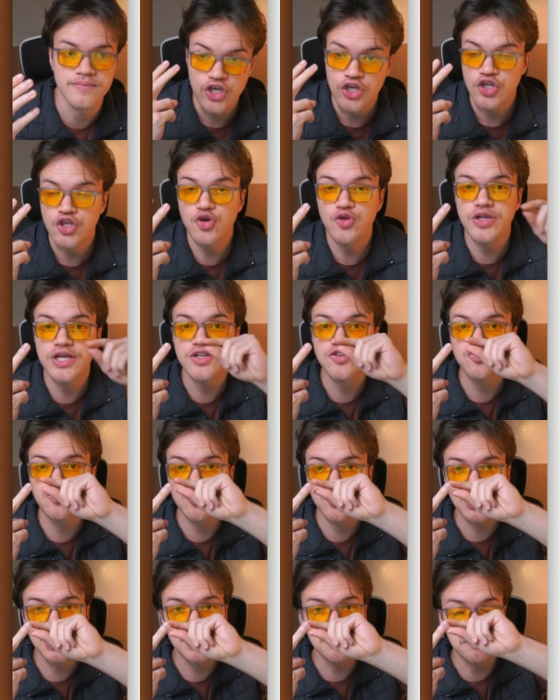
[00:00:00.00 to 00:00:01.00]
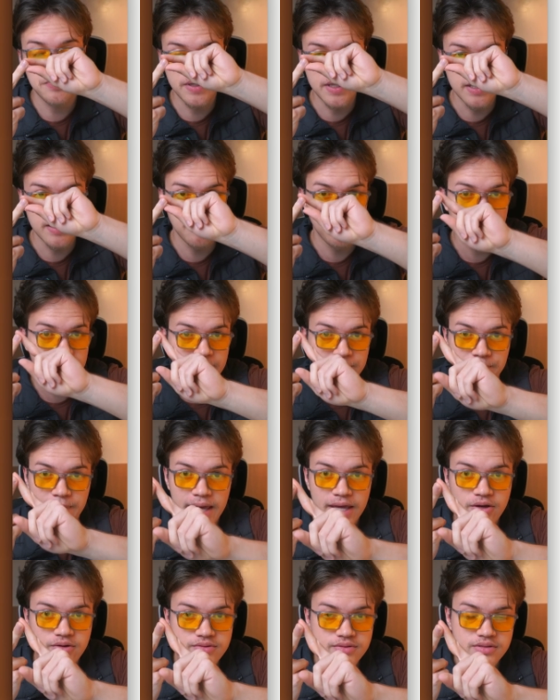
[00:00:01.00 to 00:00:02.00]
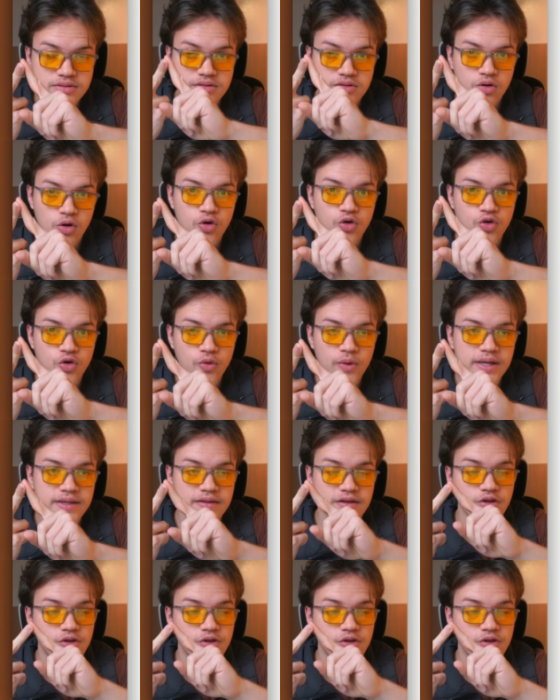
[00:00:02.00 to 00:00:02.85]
You need to keep the emails congruent.